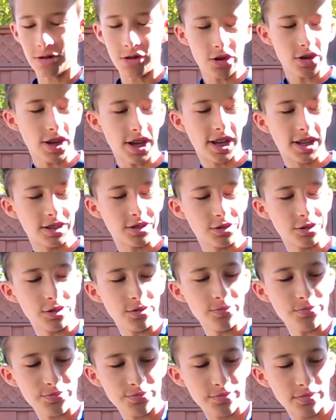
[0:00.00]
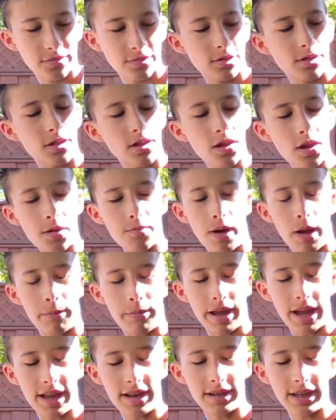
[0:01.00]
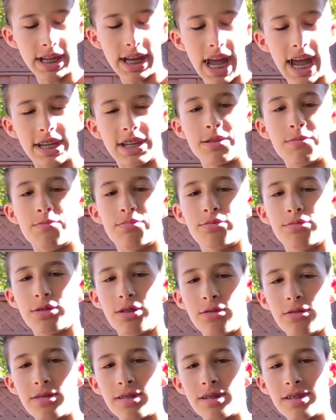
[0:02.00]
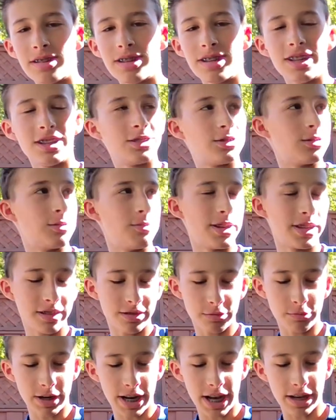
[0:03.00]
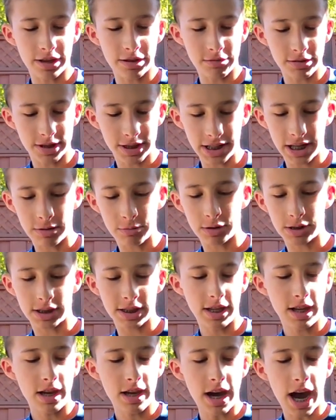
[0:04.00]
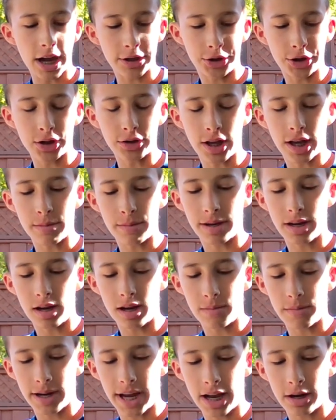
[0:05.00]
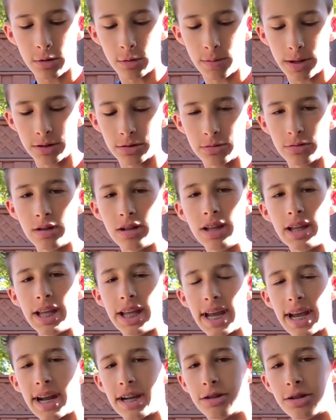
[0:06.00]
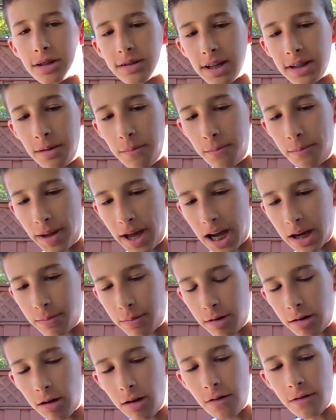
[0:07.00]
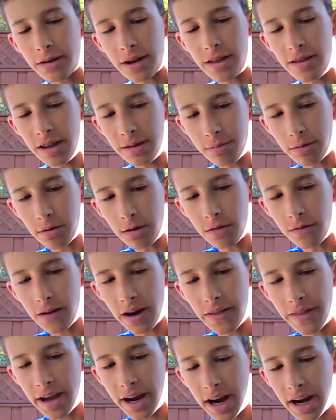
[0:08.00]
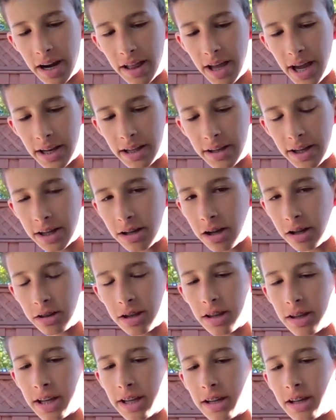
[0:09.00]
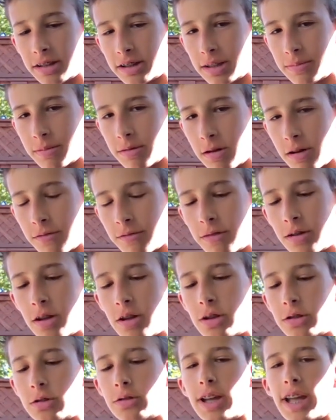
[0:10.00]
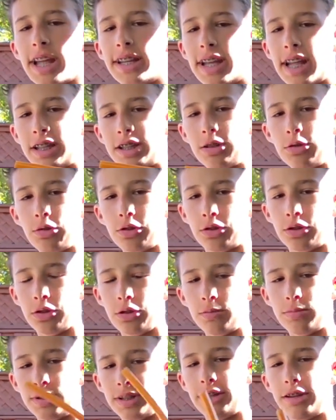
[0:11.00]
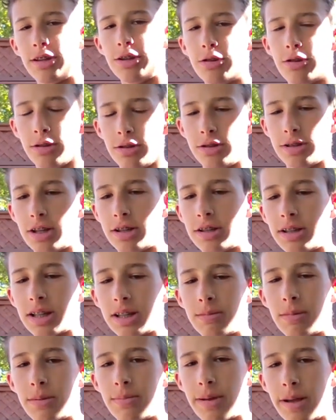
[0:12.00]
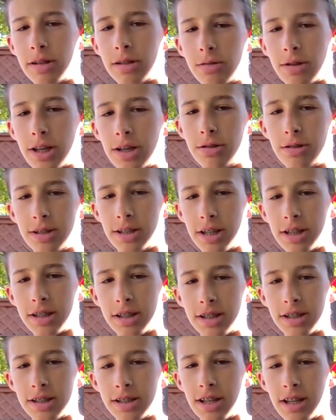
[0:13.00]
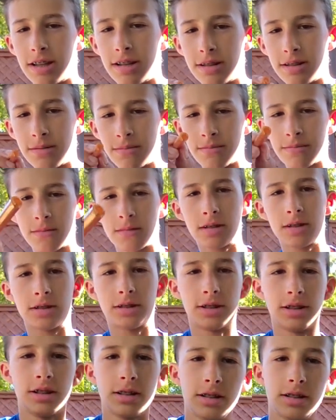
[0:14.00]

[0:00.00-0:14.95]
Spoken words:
Okay, so my pen thing actually broke. So basically what I had to do instead was I took like a mechanical pencil, and I took like the back part off and this part off, and I kind of had to cut this part off. So yeah, it's still a tube. See, it doesn't have to be a pen, so I use this instead. See?